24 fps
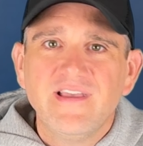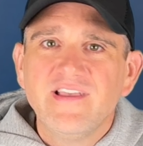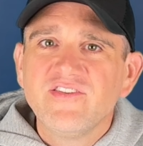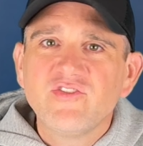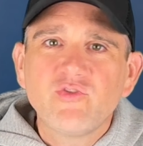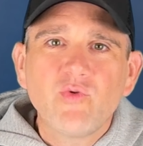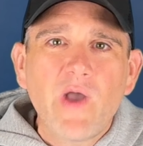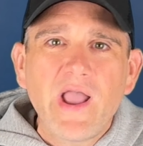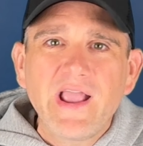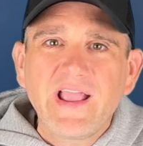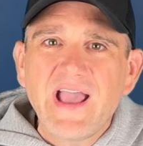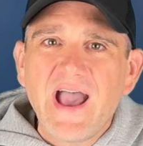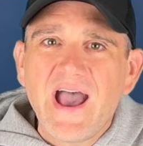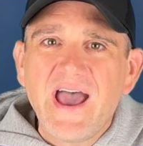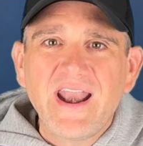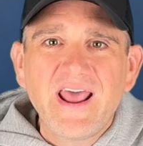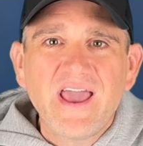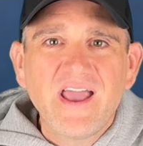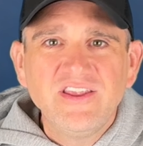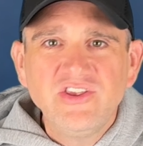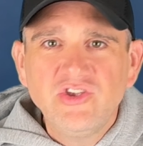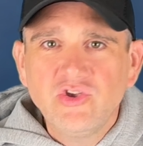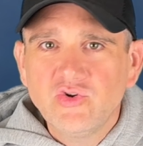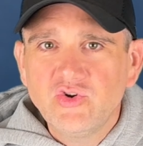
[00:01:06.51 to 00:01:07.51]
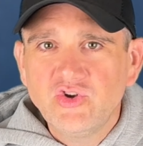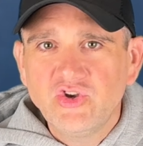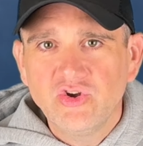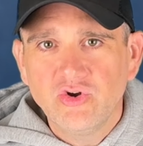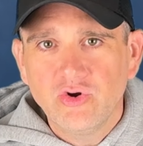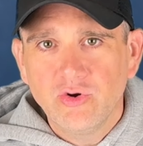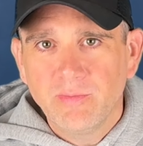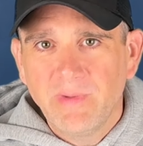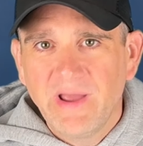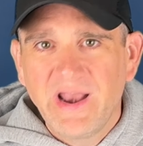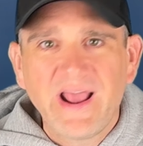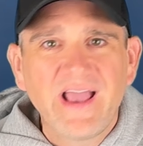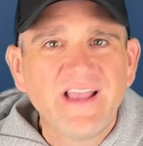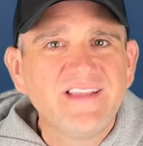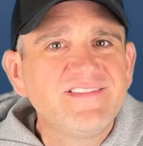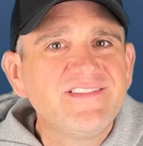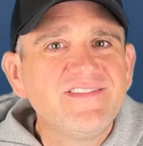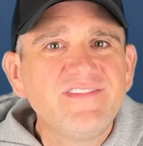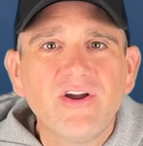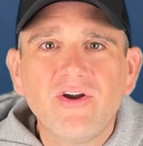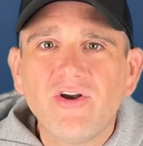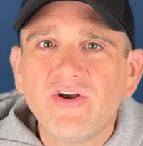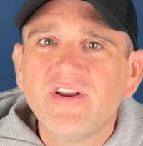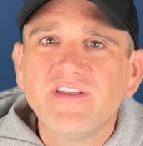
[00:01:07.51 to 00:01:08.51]
So I got on YouTube and I
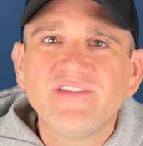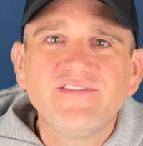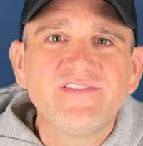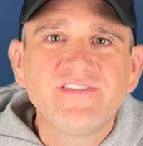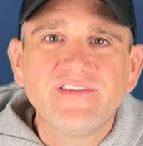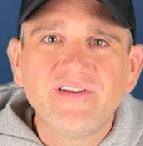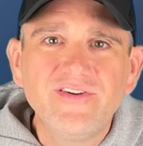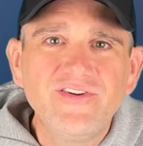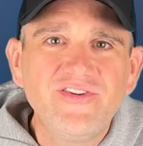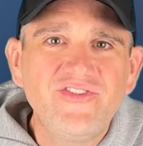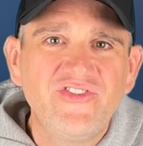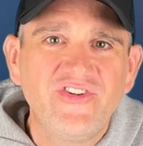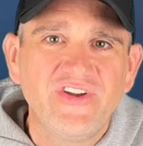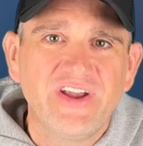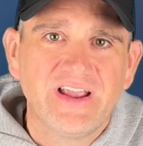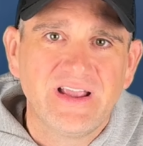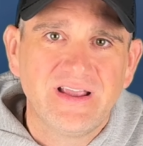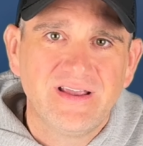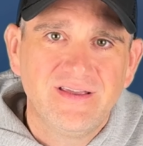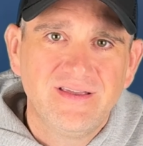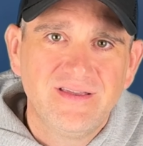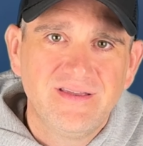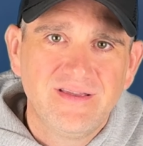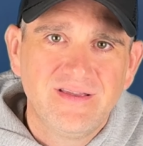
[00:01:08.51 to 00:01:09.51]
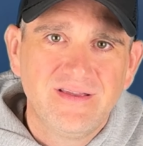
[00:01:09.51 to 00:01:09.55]
started searching.